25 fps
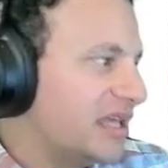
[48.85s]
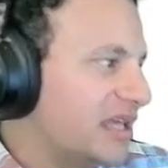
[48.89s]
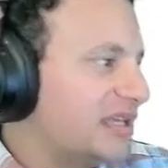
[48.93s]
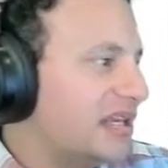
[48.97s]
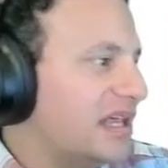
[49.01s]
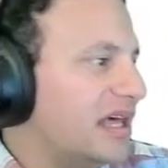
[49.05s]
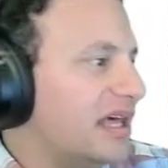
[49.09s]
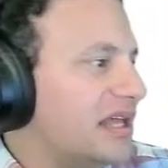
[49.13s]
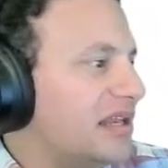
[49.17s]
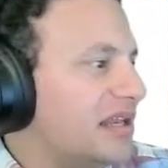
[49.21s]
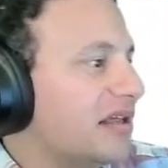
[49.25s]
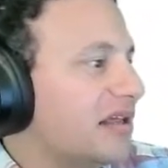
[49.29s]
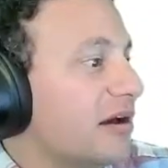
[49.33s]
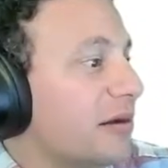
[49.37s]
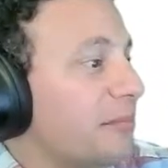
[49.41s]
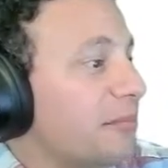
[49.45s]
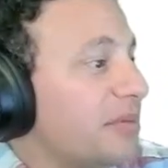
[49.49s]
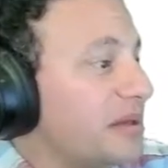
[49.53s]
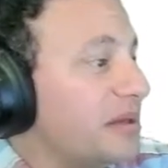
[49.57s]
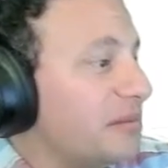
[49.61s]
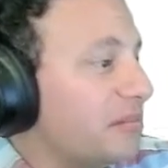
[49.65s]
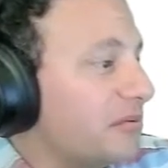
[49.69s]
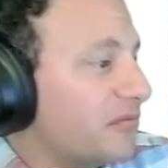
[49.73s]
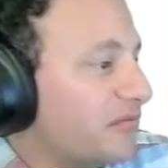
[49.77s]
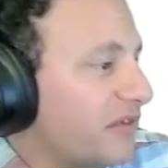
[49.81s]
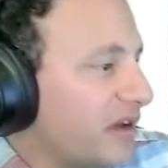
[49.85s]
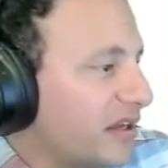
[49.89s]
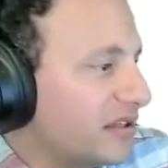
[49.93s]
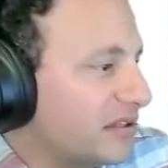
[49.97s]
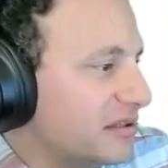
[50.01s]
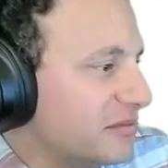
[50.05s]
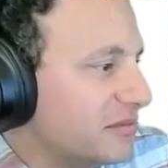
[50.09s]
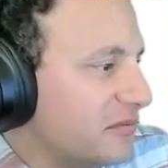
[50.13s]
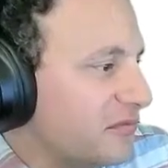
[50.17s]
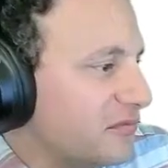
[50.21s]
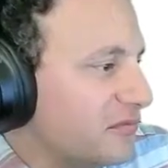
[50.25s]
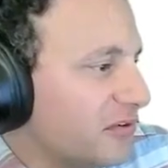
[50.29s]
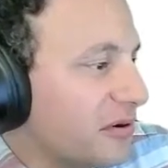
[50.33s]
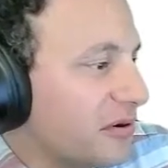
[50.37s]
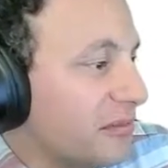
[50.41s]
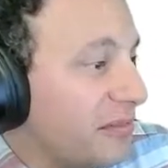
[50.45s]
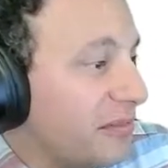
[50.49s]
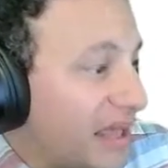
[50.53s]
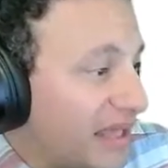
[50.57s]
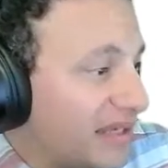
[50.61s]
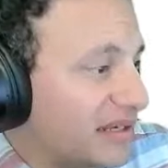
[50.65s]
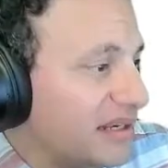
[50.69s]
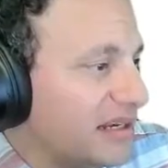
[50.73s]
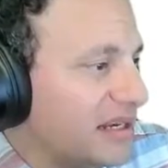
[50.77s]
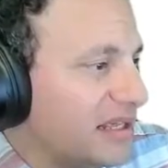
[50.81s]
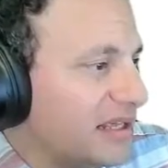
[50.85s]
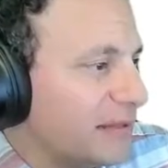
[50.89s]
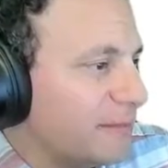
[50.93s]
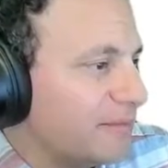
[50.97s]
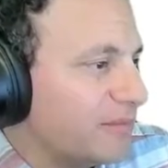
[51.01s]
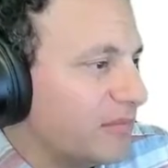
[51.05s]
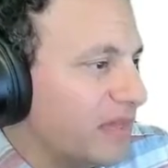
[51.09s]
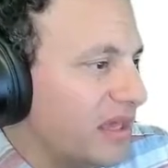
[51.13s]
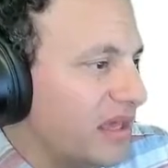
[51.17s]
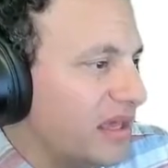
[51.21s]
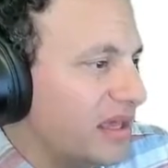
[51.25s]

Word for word: that the company perfected before abandoning